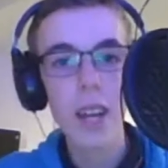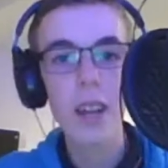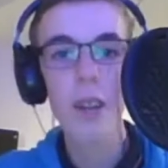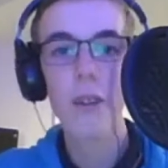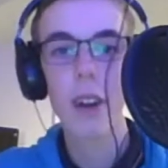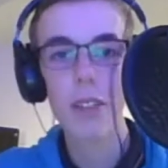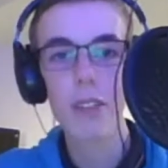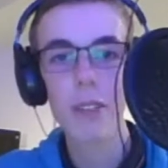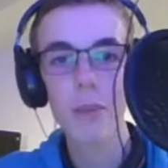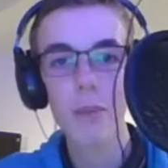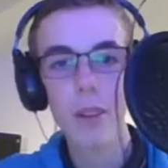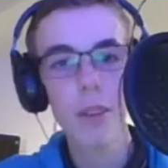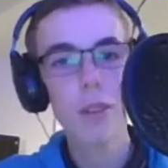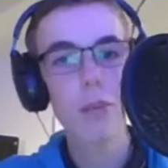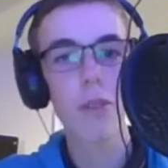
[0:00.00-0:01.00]
The question
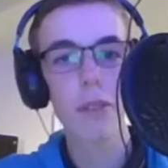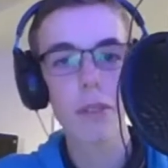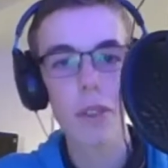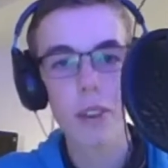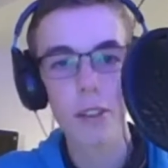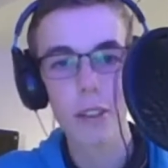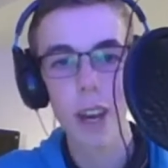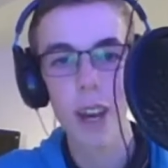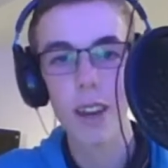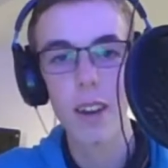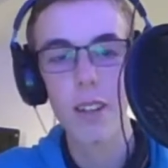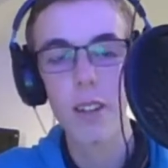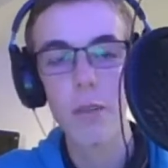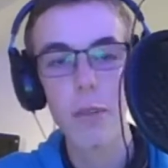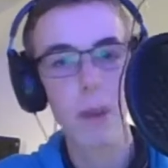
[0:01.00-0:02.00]
was the track
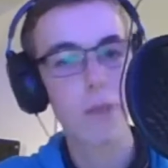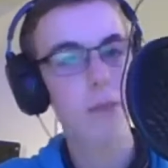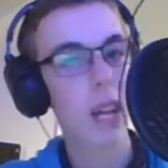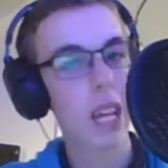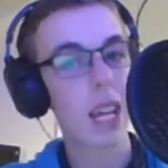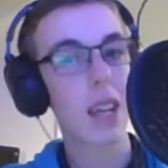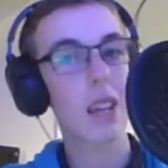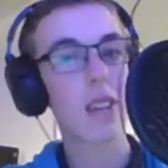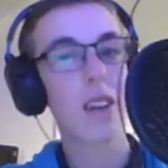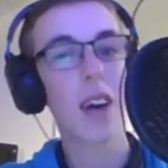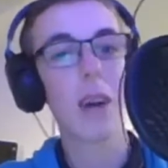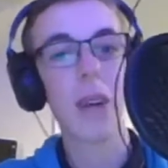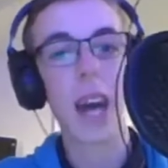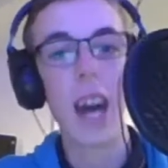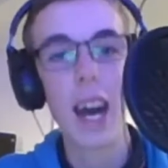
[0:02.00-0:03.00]
going to be ready in
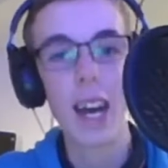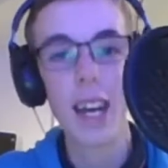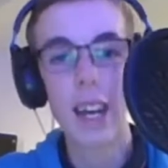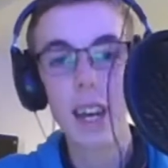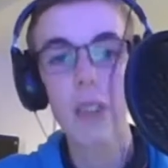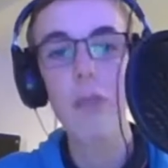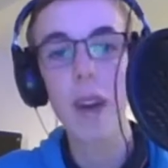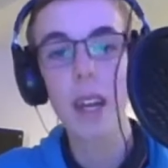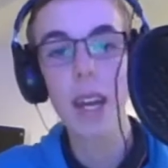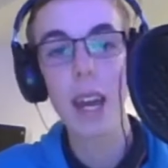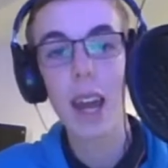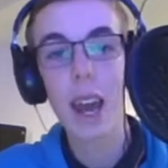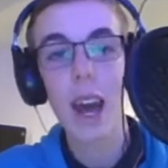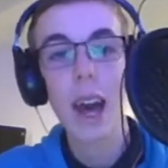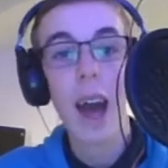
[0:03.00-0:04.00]
time? It is ready,
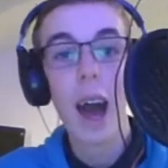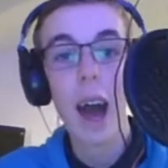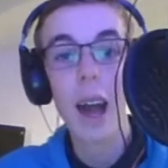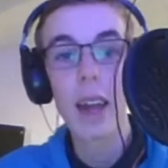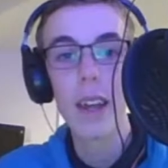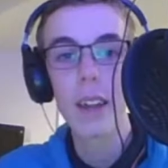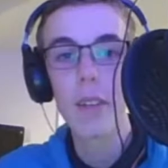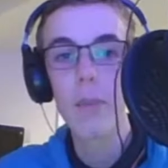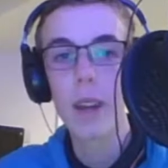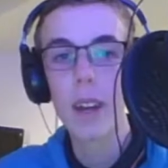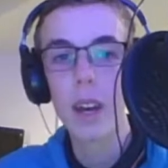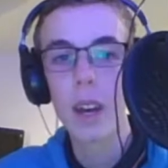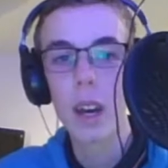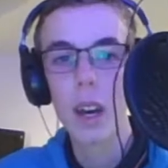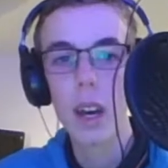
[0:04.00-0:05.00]
and it's been
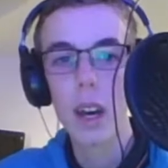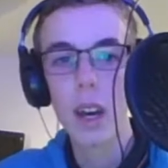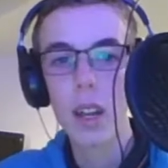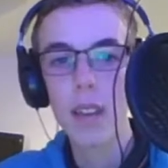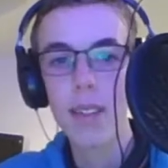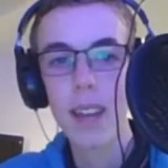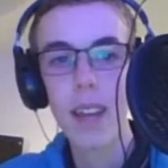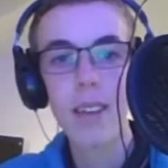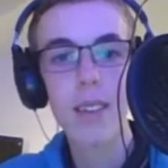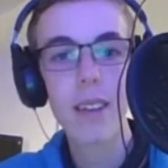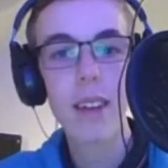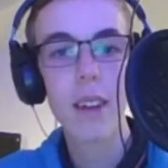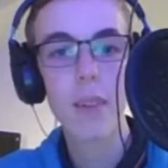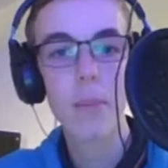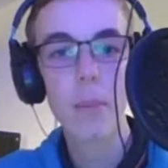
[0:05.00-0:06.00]

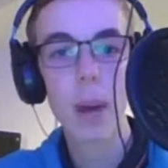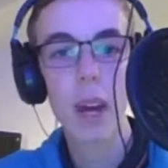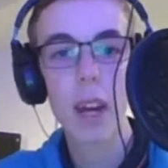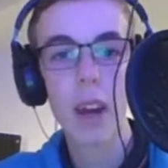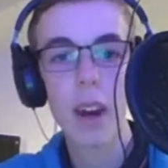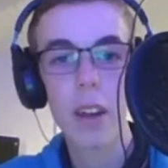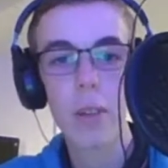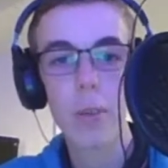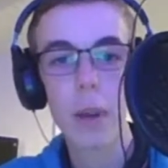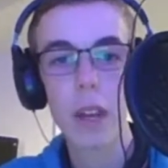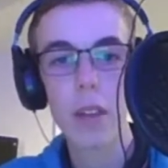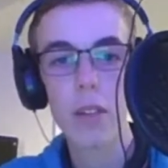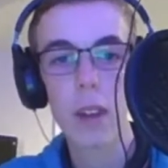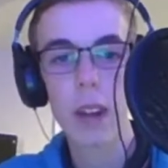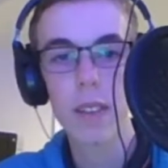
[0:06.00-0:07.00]
tested by the high-speed
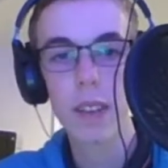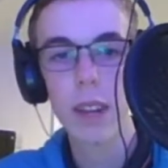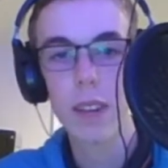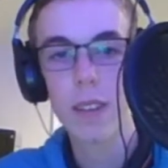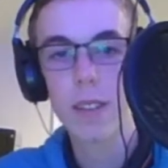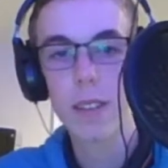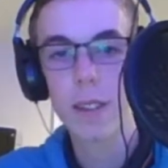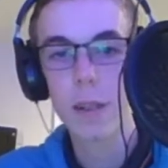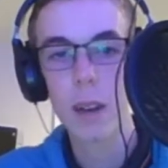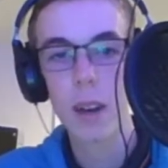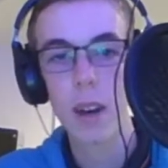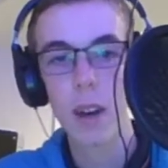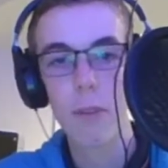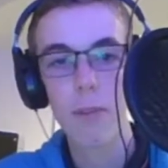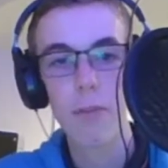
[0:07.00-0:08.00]
track test
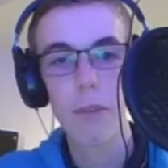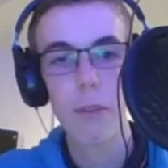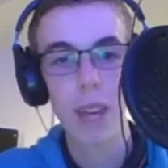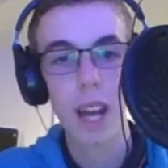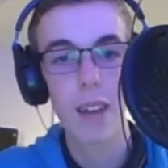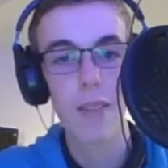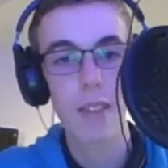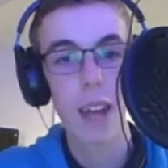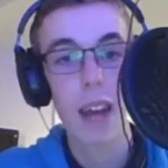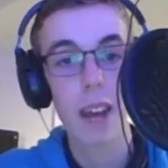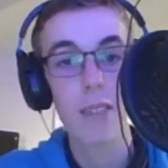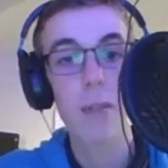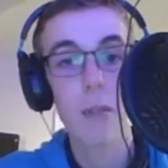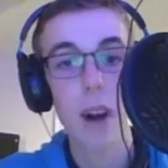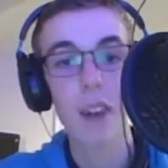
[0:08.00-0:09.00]
from the
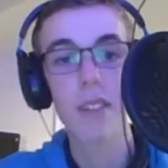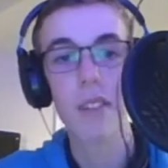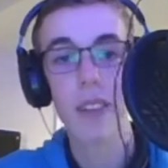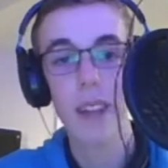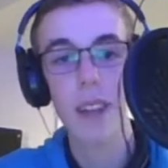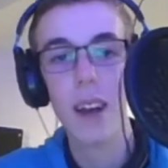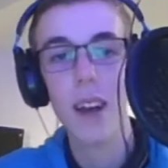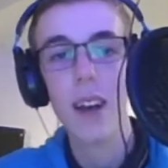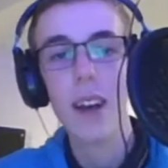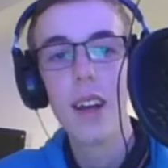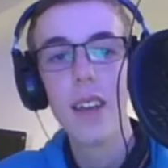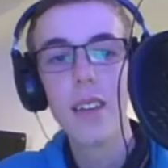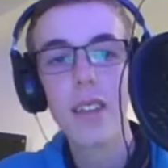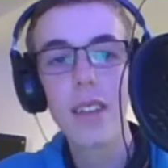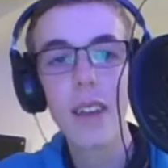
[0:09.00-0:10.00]
Aston Martin
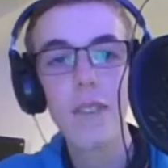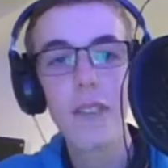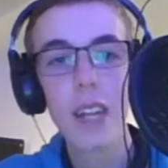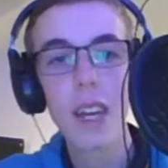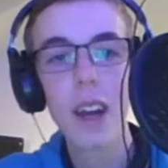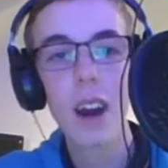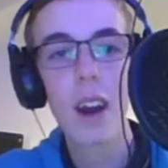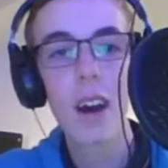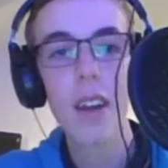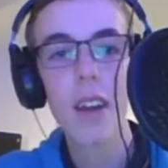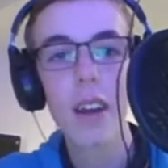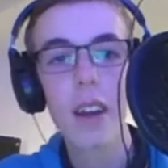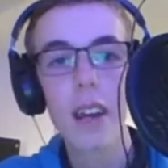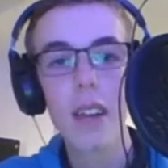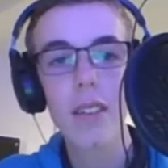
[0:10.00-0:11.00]
safety car
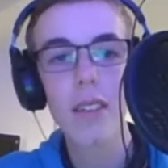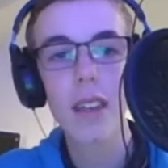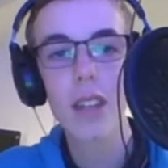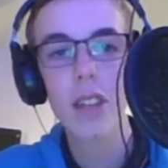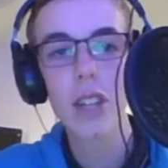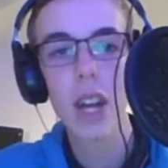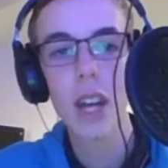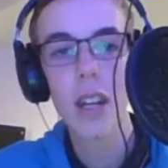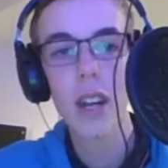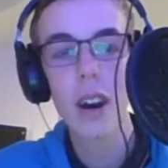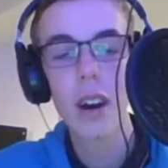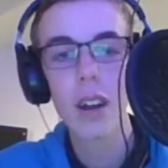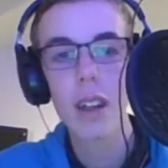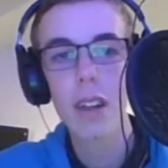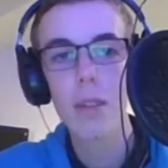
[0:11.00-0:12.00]
that is in
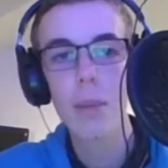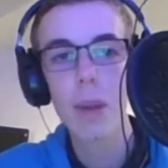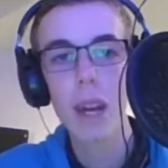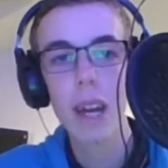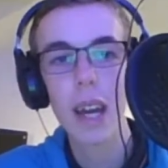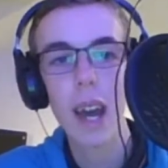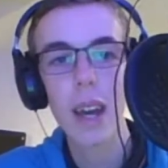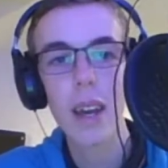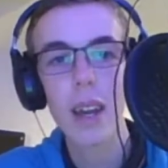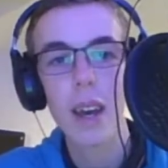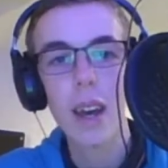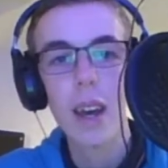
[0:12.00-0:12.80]
Jeddah this weekend.